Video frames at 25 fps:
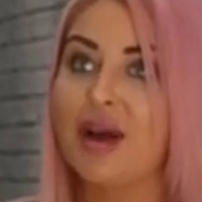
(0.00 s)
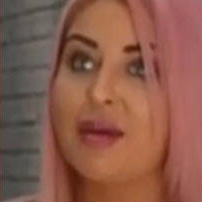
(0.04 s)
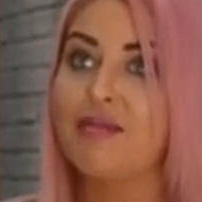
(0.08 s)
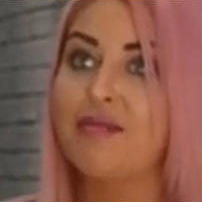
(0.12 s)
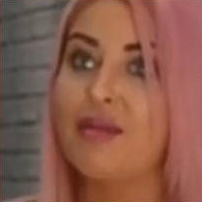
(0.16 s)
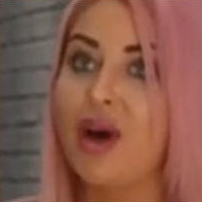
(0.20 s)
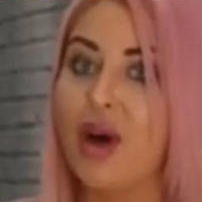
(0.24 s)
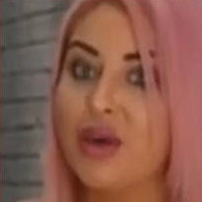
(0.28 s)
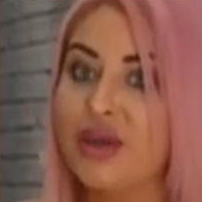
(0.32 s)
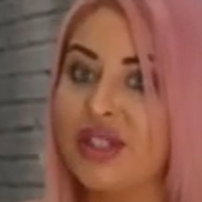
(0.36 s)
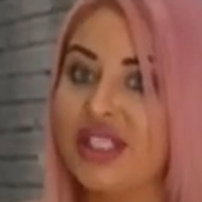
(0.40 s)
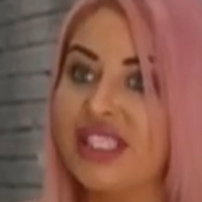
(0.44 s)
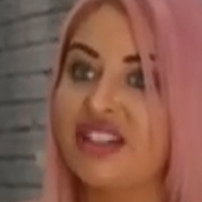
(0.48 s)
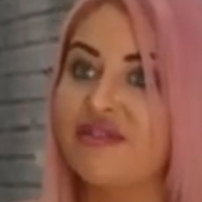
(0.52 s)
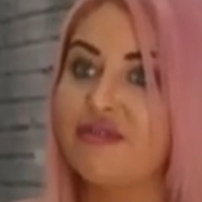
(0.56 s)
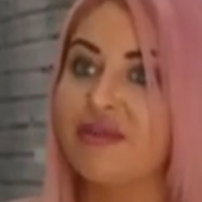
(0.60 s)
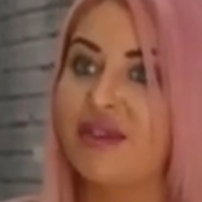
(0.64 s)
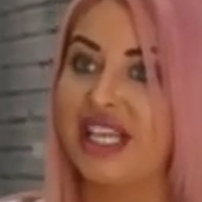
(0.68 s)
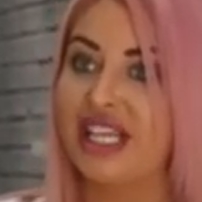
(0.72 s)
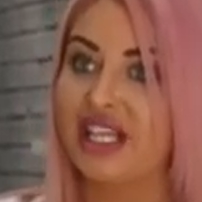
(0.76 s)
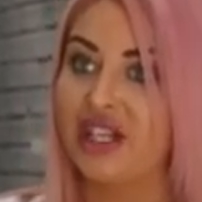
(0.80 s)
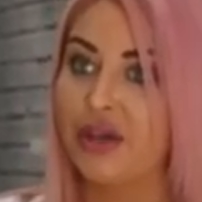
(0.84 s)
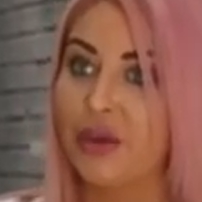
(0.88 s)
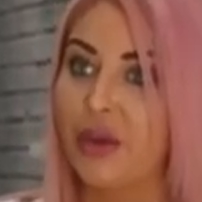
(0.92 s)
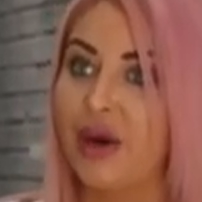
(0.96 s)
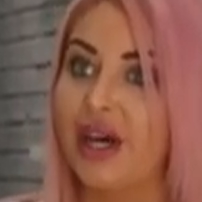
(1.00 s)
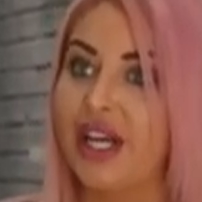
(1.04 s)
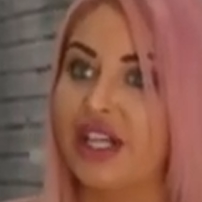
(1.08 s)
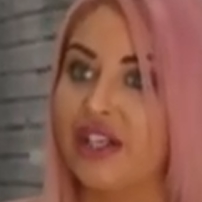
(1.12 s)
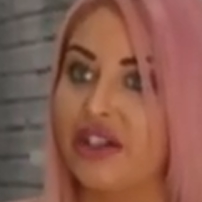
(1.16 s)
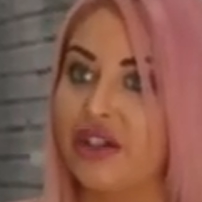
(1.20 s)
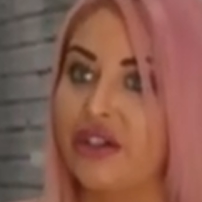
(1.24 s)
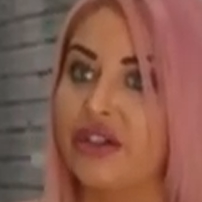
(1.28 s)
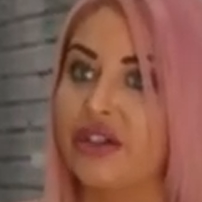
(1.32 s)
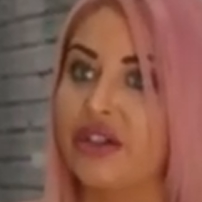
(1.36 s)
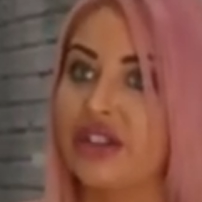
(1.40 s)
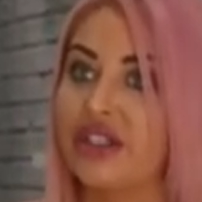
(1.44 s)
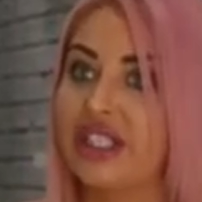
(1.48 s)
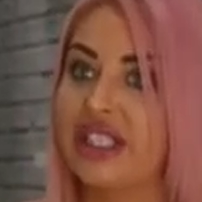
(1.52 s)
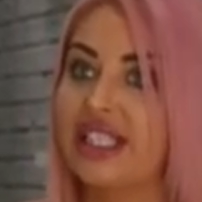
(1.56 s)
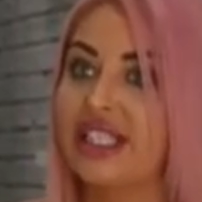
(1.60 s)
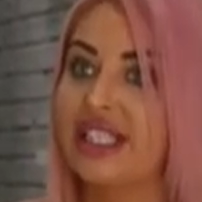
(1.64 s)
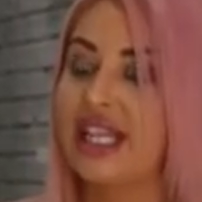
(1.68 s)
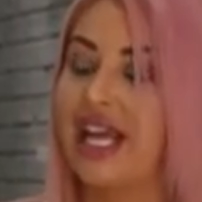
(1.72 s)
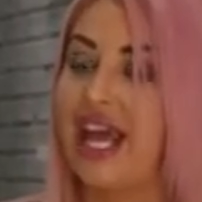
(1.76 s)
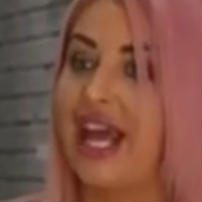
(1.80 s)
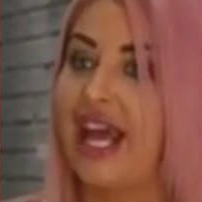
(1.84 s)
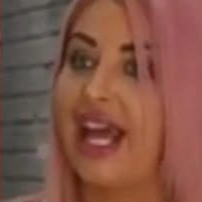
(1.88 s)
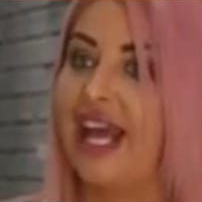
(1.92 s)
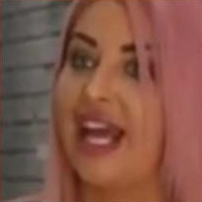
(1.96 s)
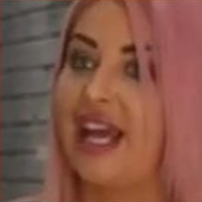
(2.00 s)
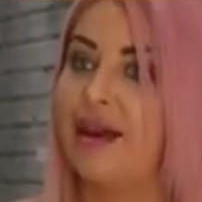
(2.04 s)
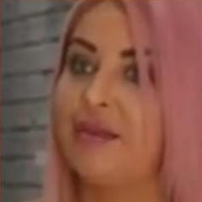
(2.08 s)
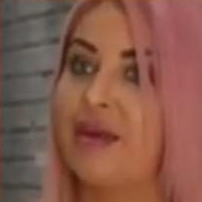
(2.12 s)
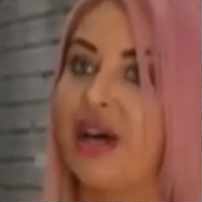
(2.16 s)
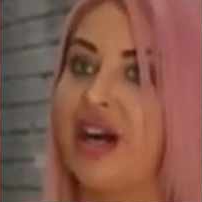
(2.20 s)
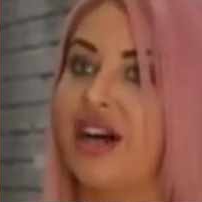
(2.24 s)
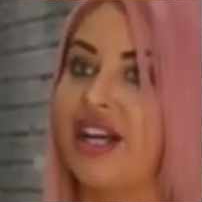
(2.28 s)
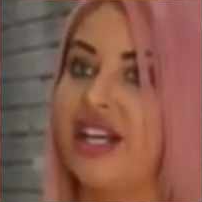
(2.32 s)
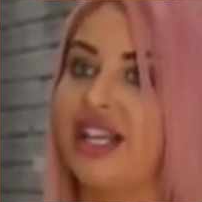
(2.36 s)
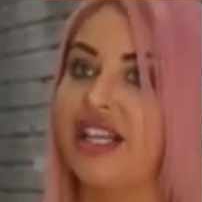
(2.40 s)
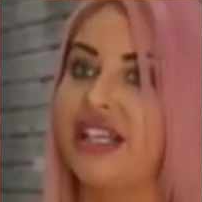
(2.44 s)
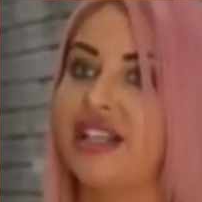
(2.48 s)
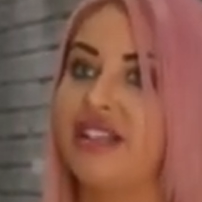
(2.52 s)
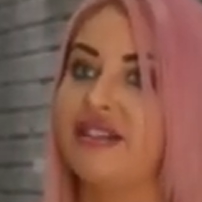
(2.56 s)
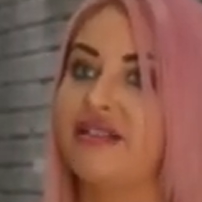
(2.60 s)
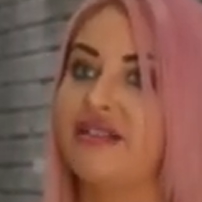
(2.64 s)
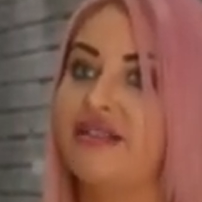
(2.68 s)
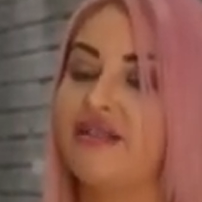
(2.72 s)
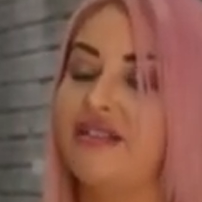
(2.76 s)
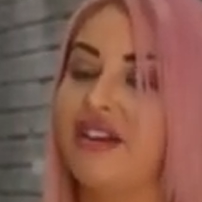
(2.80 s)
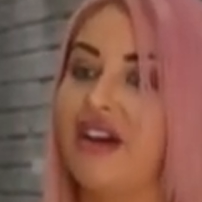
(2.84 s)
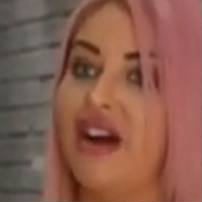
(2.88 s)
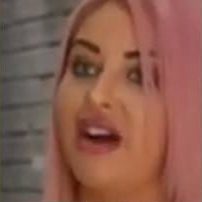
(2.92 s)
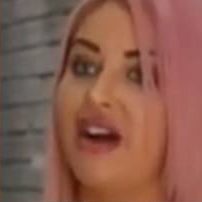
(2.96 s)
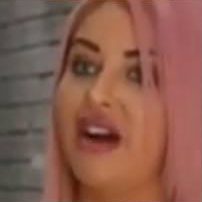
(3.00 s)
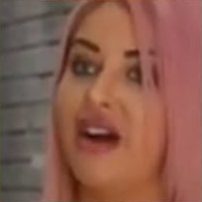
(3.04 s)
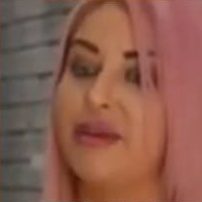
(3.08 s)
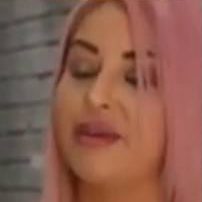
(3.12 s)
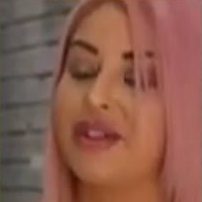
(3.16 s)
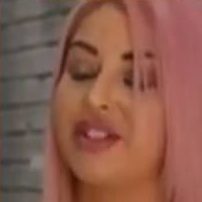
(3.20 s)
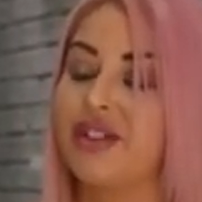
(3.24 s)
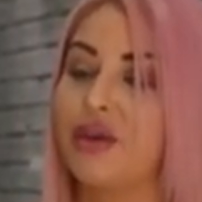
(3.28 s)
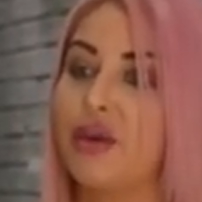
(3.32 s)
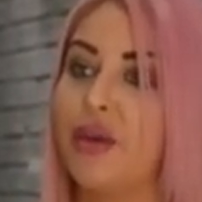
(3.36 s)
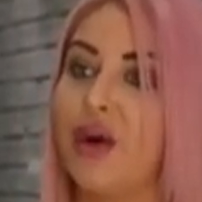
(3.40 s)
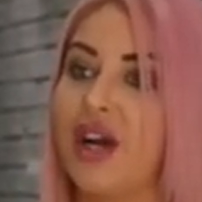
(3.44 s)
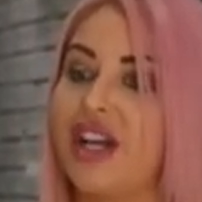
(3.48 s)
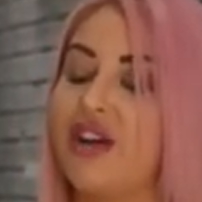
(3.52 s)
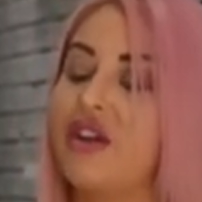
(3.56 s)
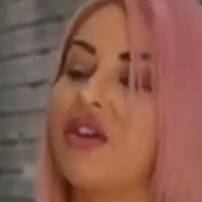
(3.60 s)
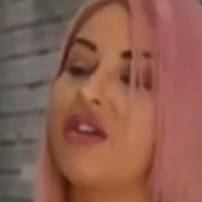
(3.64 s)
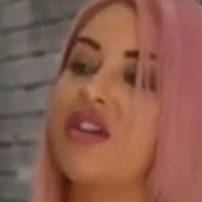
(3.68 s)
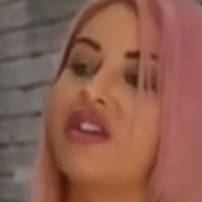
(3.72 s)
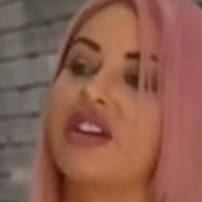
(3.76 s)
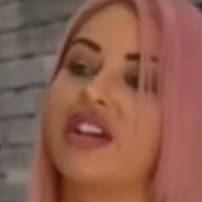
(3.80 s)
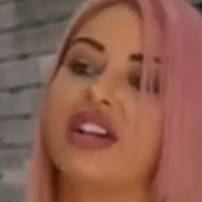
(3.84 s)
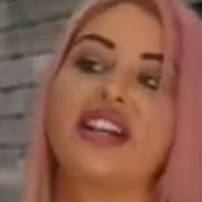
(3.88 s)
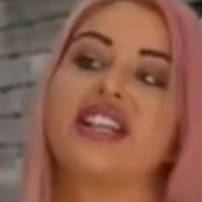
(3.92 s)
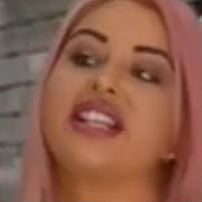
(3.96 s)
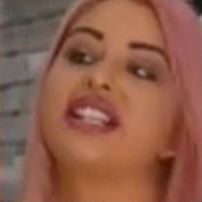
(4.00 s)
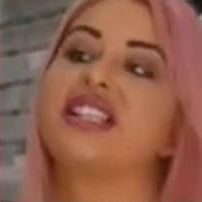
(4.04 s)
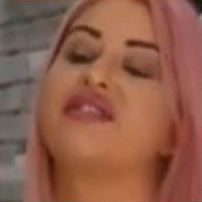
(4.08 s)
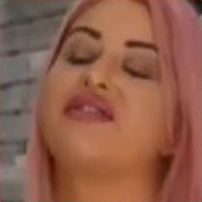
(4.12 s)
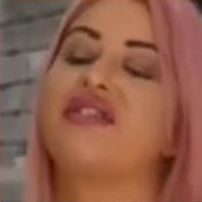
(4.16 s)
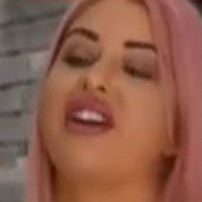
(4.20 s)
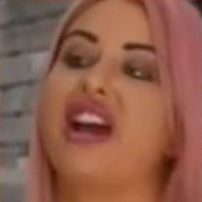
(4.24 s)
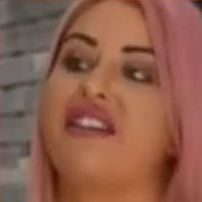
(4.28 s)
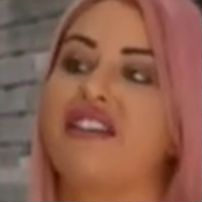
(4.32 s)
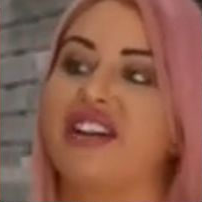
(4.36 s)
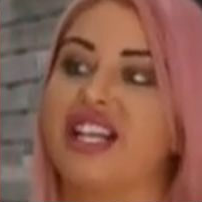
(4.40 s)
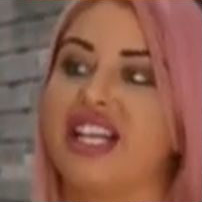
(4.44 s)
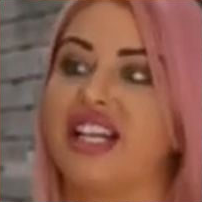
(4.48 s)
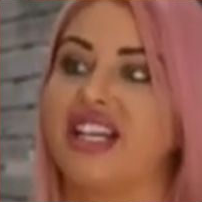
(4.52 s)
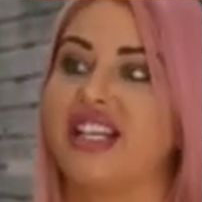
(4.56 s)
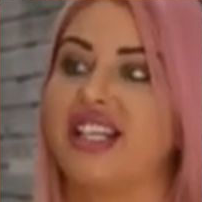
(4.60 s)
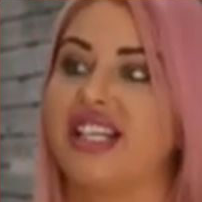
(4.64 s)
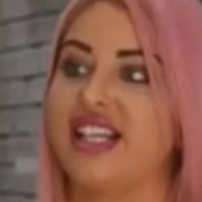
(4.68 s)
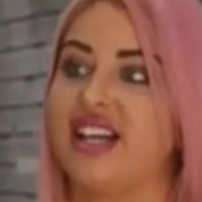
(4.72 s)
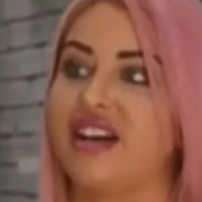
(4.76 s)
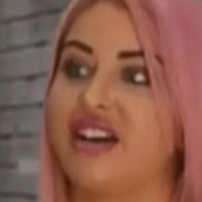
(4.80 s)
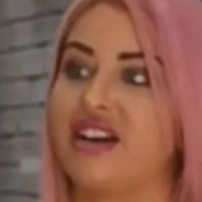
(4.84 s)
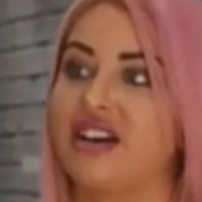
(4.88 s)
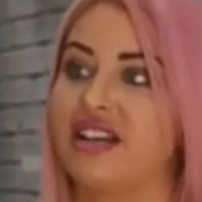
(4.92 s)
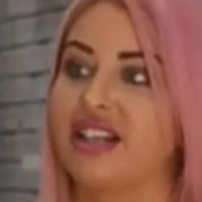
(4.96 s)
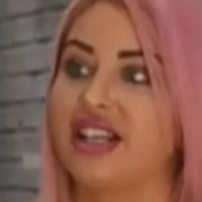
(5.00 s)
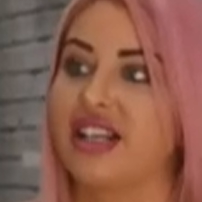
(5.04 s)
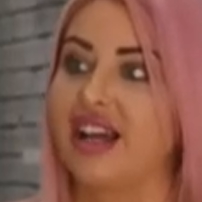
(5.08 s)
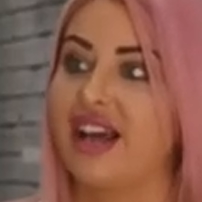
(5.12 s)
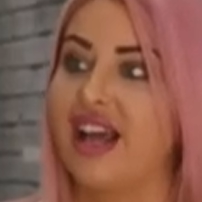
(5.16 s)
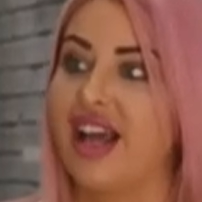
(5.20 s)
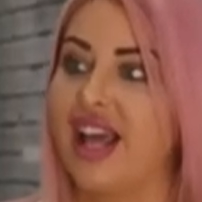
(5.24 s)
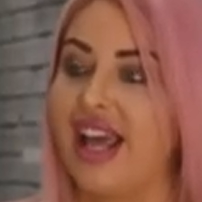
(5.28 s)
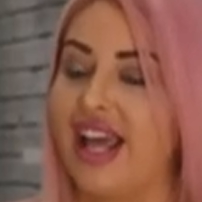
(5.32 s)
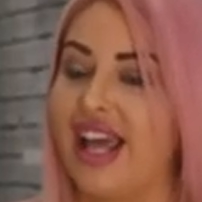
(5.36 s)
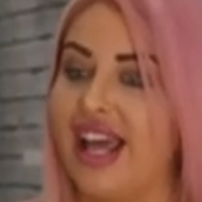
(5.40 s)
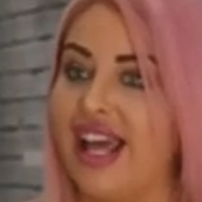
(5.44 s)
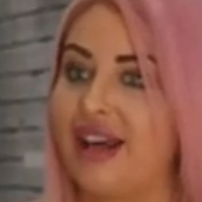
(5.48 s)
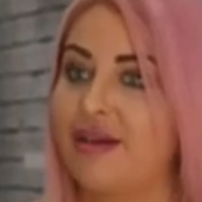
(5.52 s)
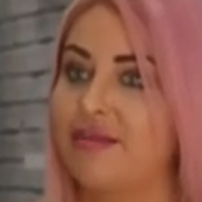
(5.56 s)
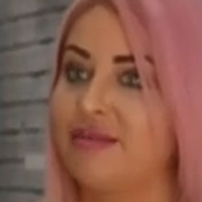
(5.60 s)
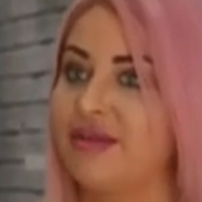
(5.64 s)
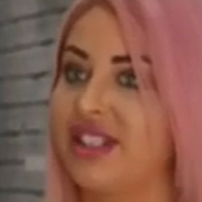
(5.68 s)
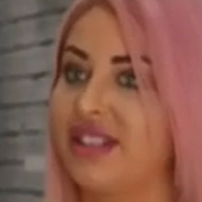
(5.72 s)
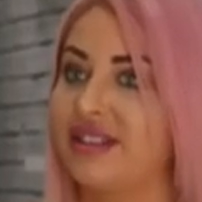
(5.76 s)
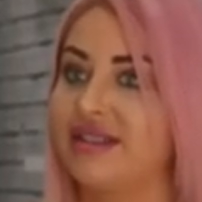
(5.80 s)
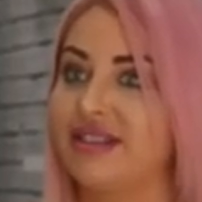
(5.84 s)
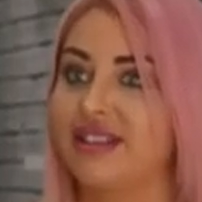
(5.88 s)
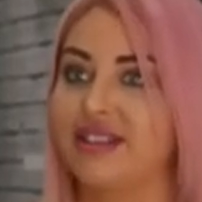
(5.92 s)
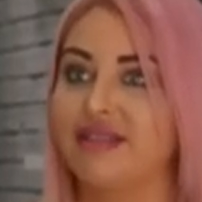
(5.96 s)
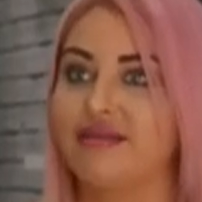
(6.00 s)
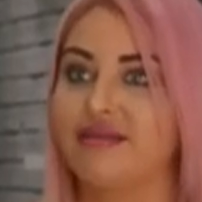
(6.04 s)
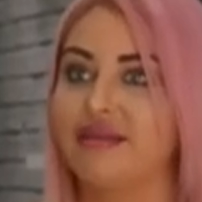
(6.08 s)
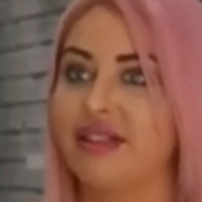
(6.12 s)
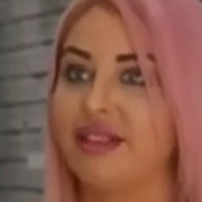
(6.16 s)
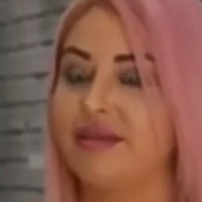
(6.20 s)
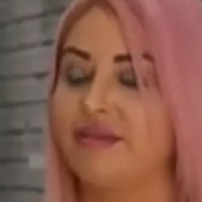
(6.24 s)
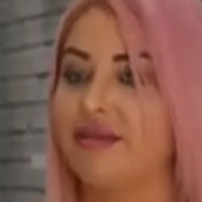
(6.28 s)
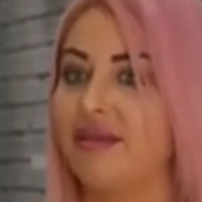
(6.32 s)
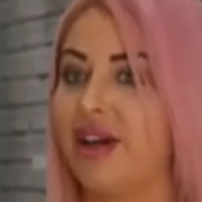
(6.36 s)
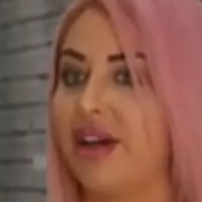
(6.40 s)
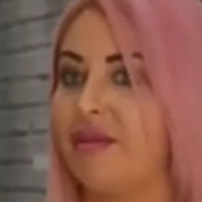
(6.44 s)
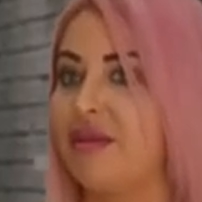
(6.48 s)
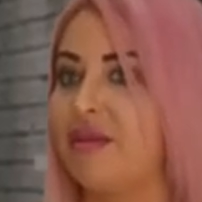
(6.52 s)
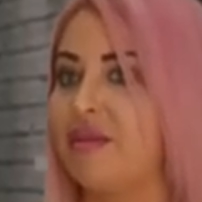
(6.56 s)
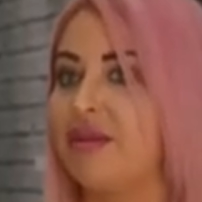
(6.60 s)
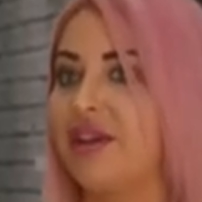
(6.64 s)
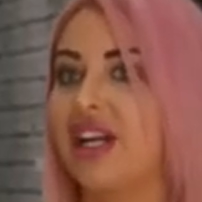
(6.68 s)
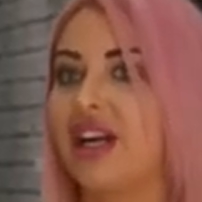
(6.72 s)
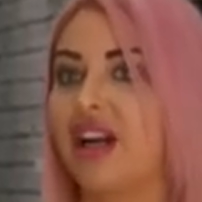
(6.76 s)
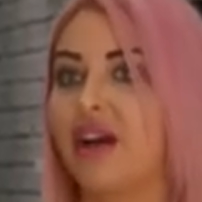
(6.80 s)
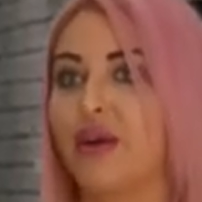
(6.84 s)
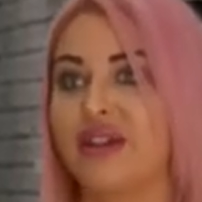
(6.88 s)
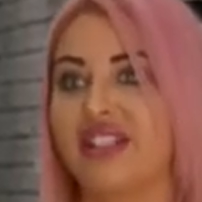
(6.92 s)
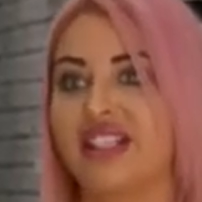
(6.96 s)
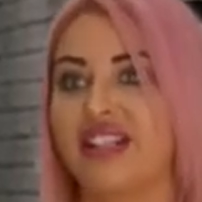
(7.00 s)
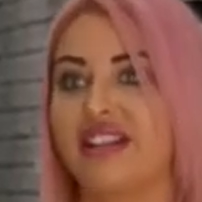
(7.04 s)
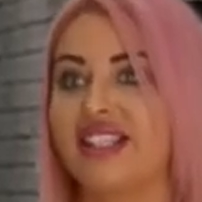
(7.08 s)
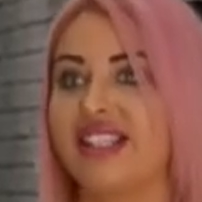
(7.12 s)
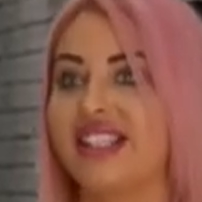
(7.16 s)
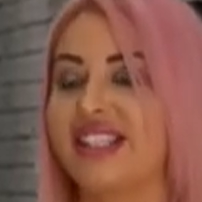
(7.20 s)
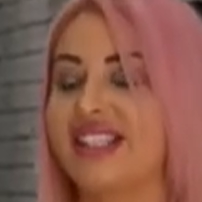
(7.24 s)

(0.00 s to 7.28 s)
Most have been quite good. I was quite organised very early on. We closed on